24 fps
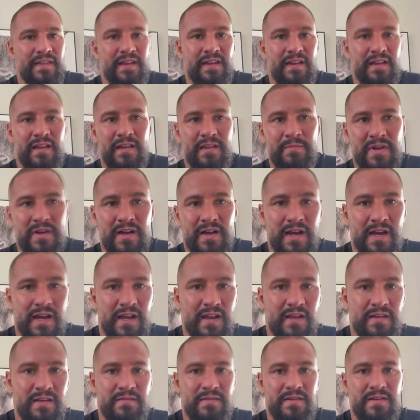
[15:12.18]
that him and
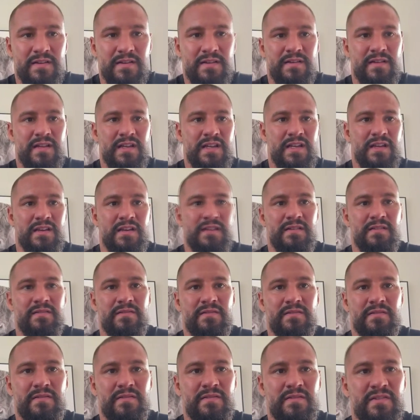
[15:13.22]
I,
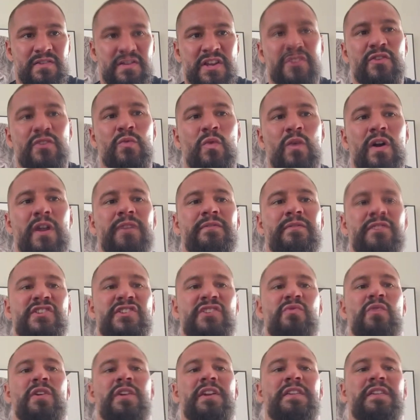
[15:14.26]
neither one of us
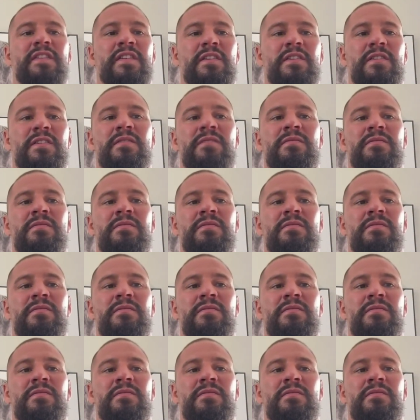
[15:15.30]
wanted to